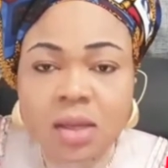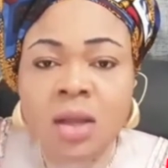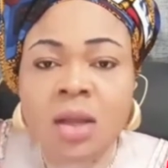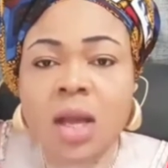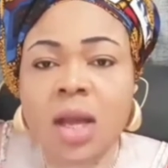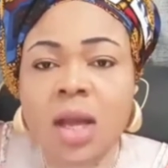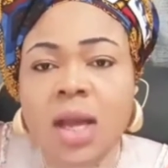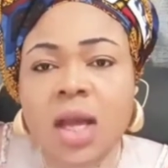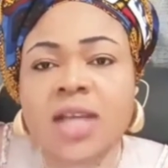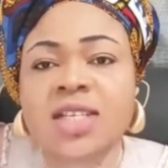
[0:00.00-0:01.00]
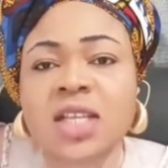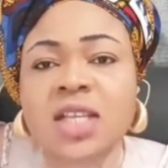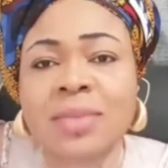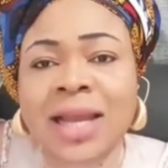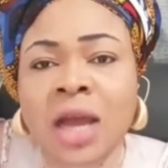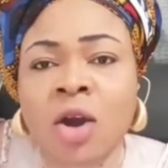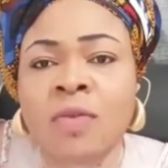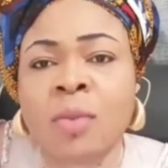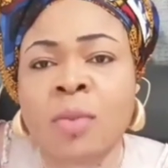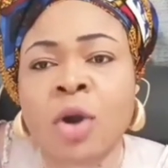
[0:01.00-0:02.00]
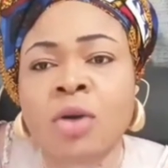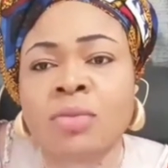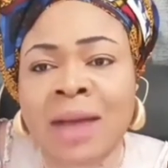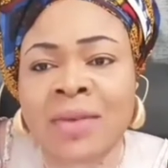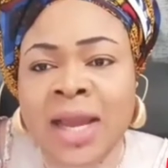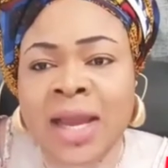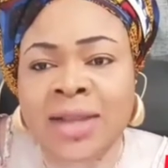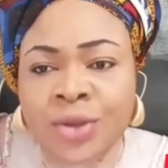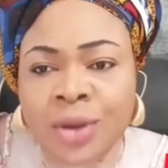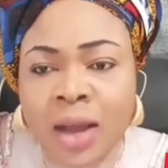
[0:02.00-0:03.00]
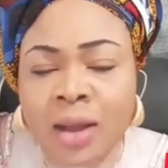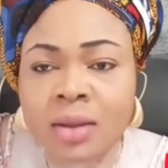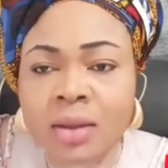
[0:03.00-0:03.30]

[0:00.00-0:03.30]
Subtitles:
Simana, I'm a mock bar in Nigeria.